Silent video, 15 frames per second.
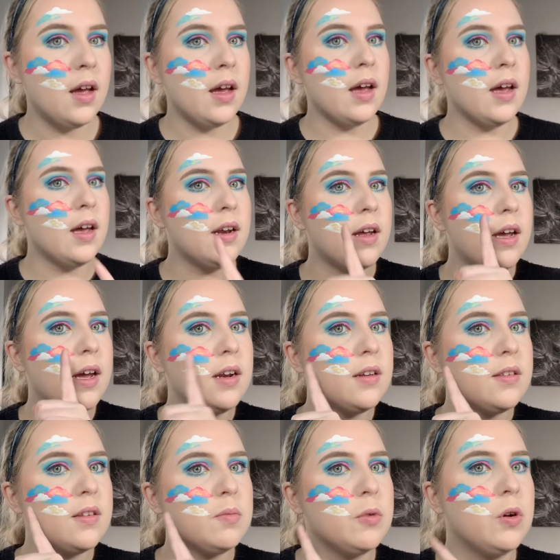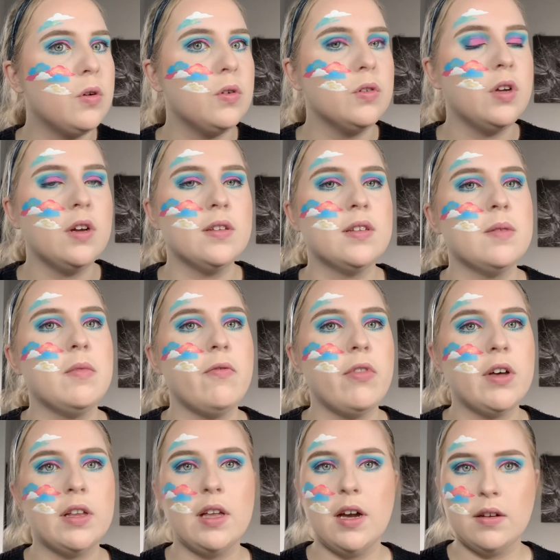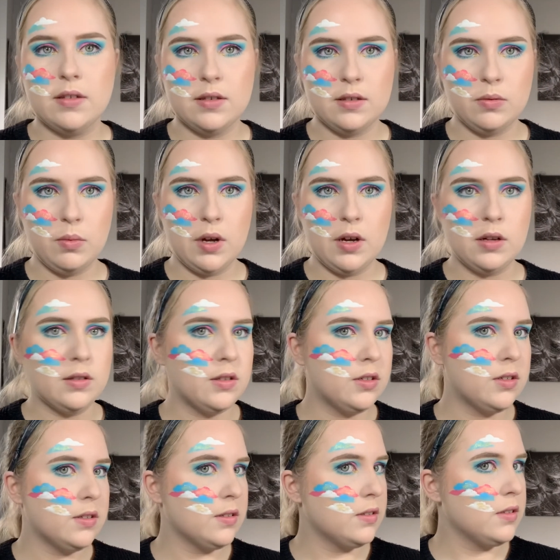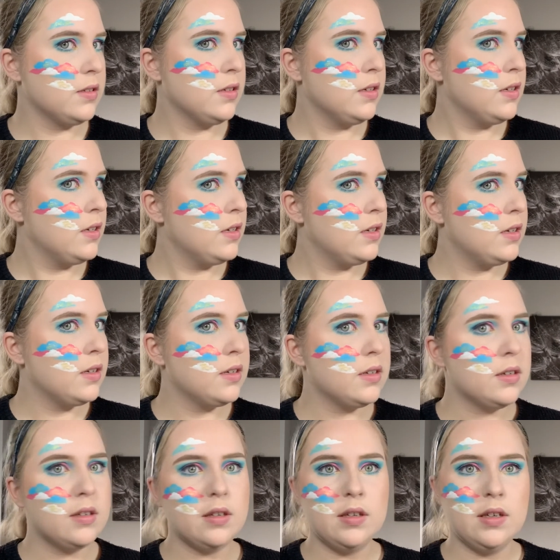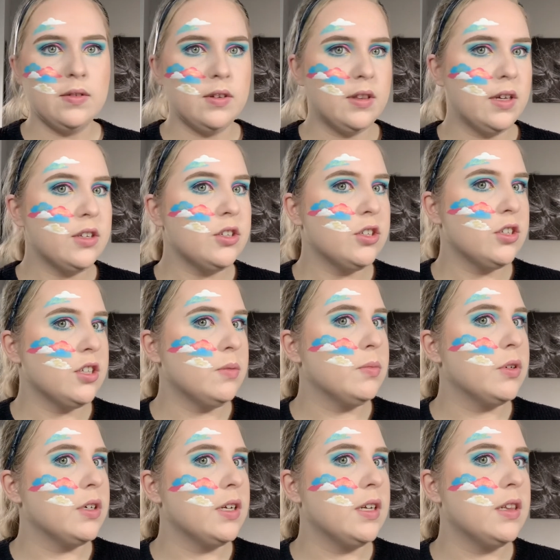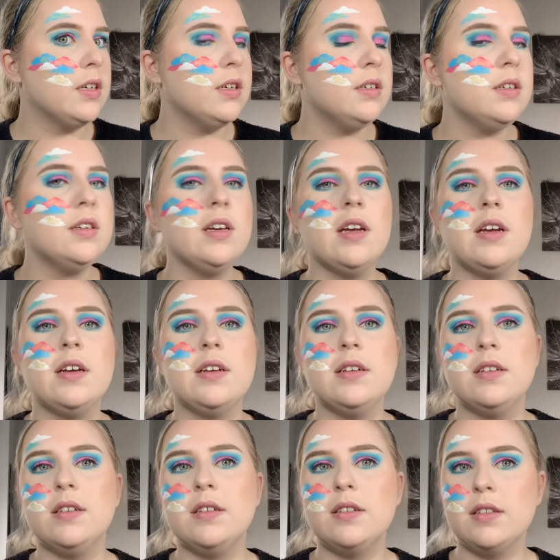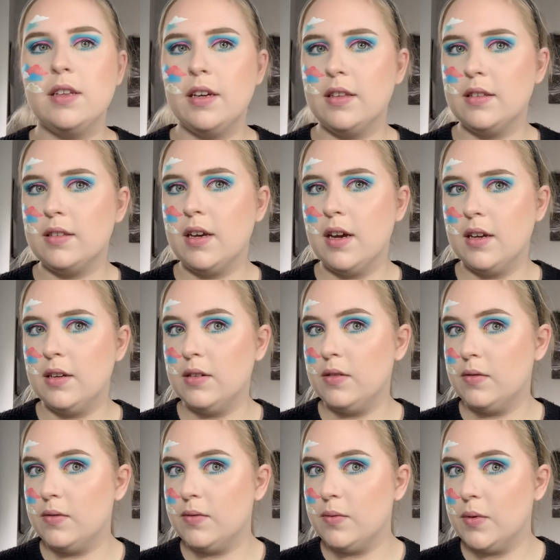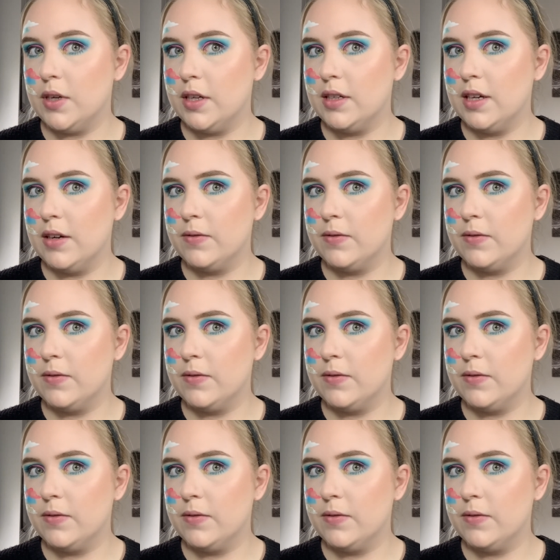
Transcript: And I added some gold on some of the clouds as well to just give it that shimmery look. And that's kind of what I get